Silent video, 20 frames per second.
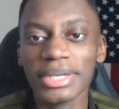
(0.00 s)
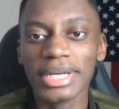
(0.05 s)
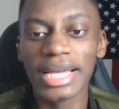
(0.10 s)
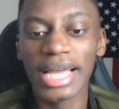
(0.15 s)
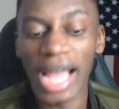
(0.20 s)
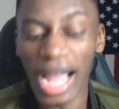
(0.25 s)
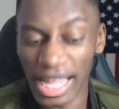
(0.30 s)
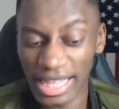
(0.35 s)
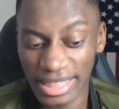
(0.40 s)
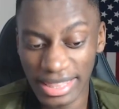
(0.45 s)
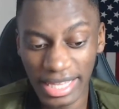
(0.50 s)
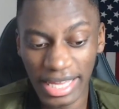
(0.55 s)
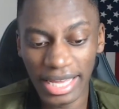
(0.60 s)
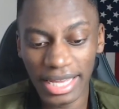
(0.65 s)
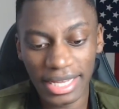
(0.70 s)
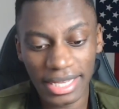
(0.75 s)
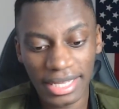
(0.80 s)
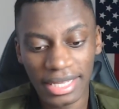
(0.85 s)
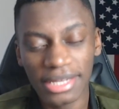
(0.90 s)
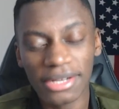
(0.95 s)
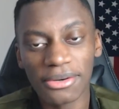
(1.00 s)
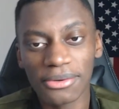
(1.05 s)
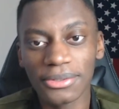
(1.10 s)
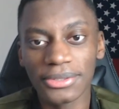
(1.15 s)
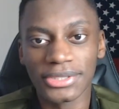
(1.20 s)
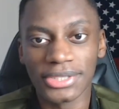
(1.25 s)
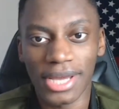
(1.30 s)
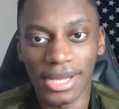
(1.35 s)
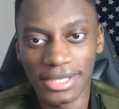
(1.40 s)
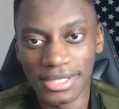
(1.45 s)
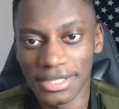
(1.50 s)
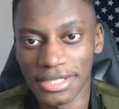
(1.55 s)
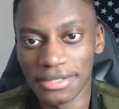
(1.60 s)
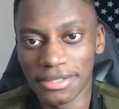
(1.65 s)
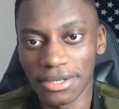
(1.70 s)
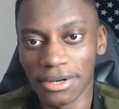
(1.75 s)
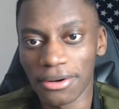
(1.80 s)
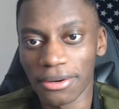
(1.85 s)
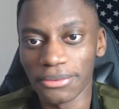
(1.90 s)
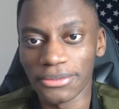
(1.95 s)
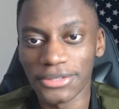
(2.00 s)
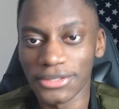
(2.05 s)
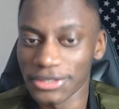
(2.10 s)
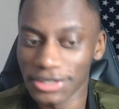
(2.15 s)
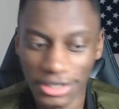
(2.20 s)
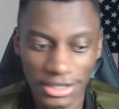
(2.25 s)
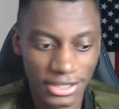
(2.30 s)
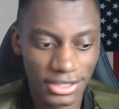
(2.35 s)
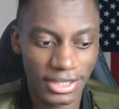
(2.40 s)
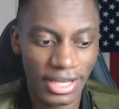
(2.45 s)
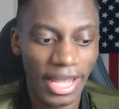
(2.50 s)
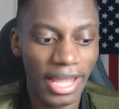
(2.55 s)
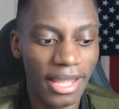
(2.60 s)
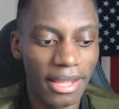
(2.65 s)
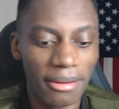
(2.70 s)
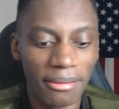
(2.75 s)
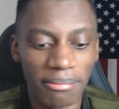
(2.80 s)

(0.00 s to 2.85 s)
I think Cousins is closer to staying